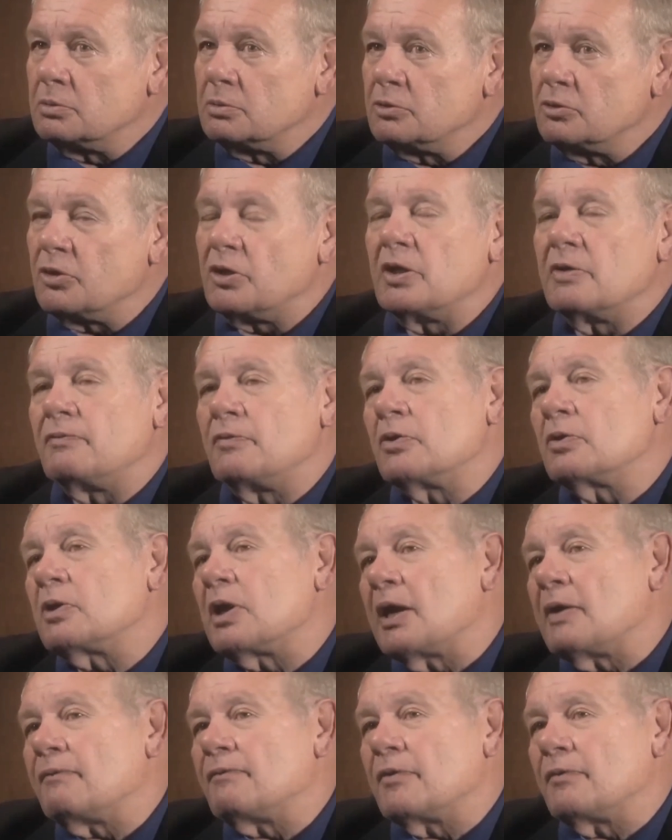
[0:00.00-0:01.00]
to give your
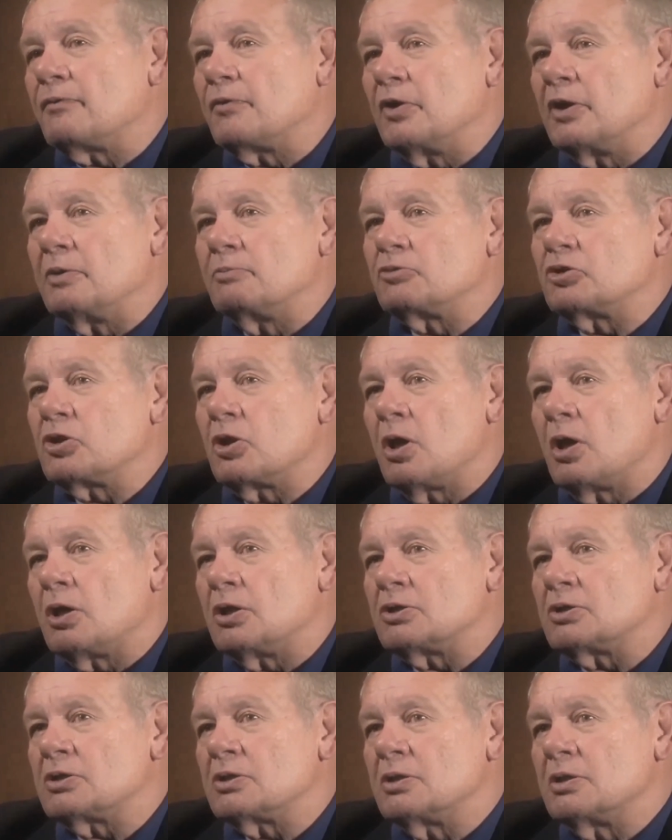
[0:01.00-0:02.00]
life for freedom's
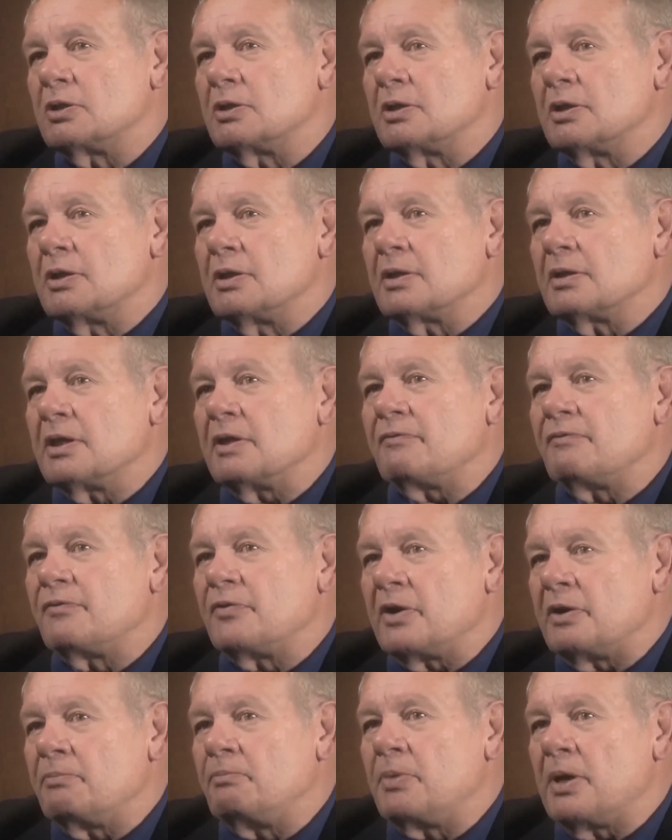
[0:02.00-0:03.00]
cause. Let
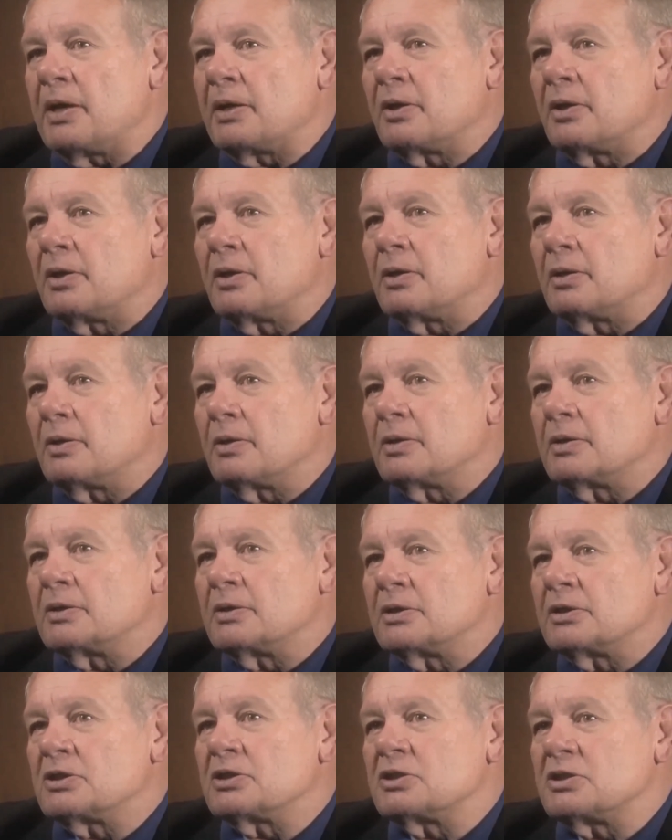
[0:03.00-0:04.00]
Fred Becker
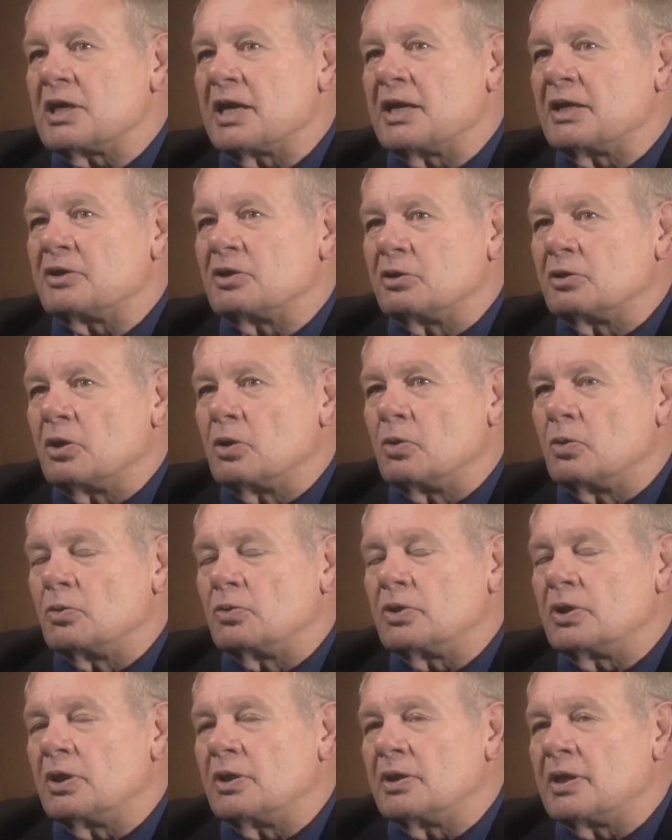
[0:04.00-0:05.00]
stand
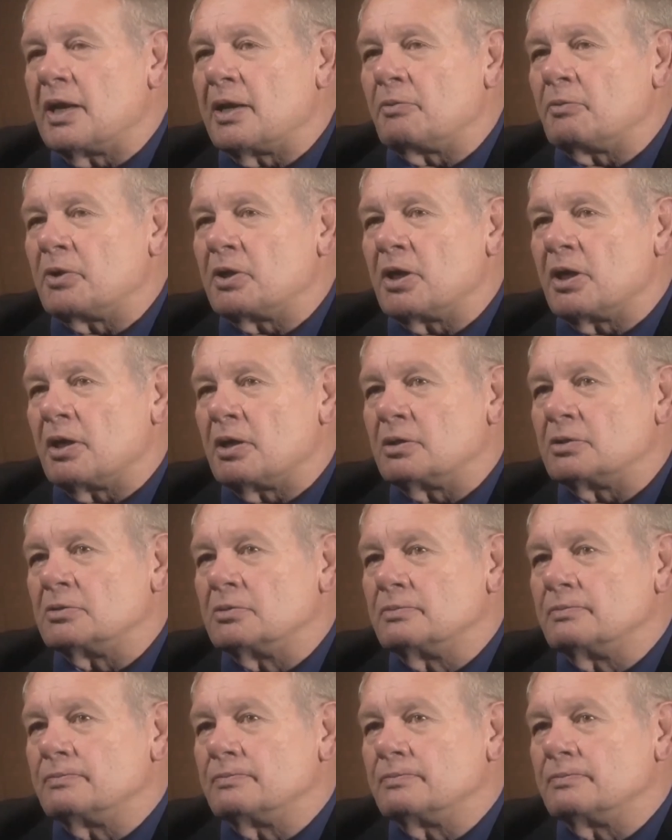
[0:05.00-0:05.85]
alone in that regard.